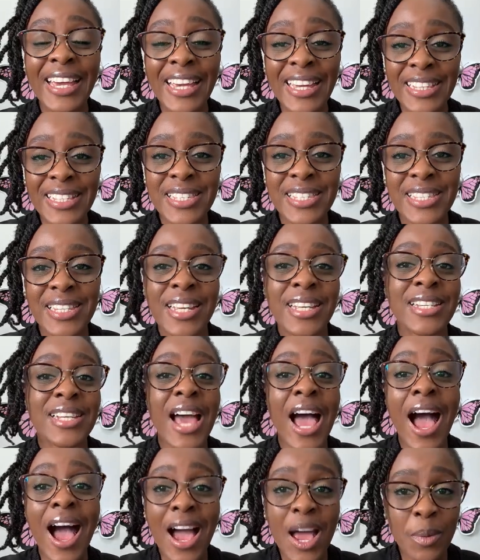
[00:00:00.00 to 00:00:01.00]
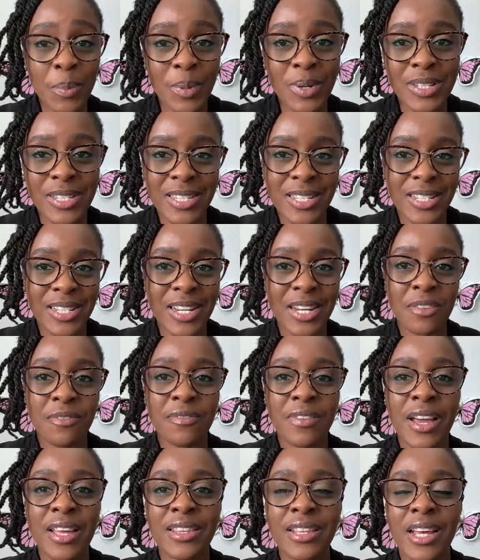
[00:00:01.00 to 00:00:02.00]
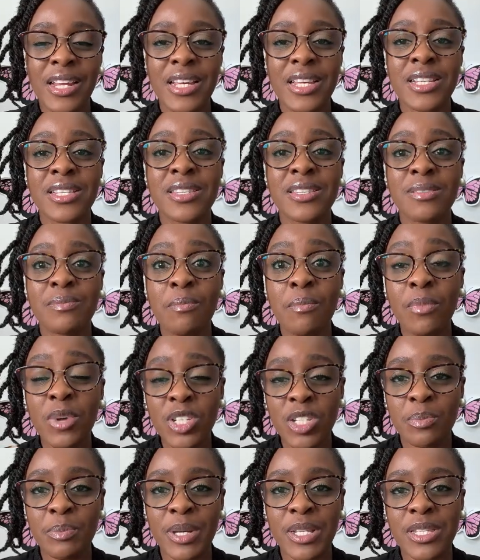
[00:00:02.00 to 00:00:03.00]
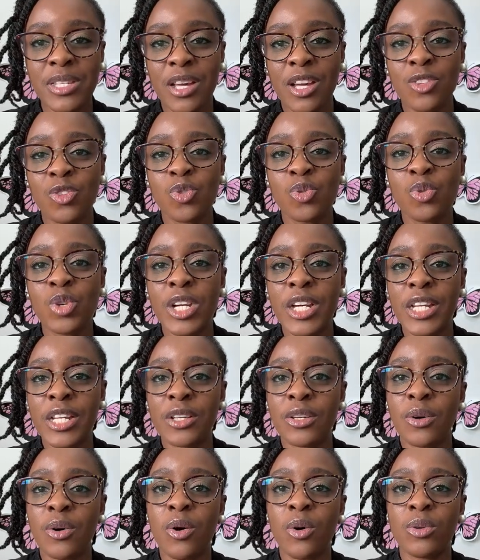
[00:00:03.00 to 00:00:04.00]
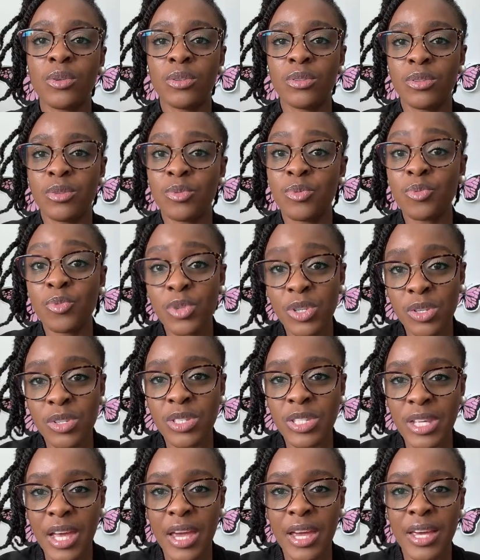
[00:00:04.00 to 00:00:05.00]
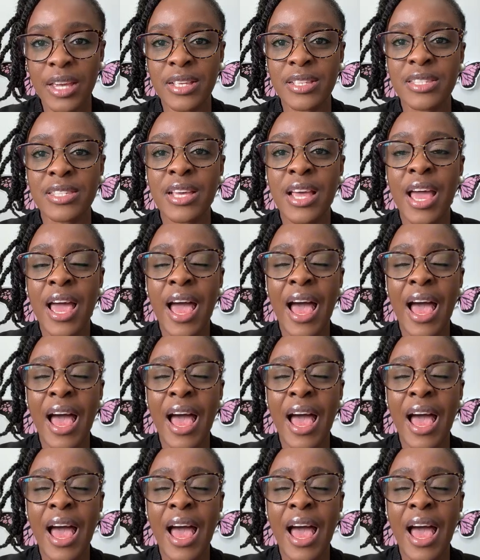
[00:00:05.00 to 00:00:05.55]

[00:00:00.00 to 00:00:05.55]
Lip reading: Instead, I personally find that it is much better to lean on the real science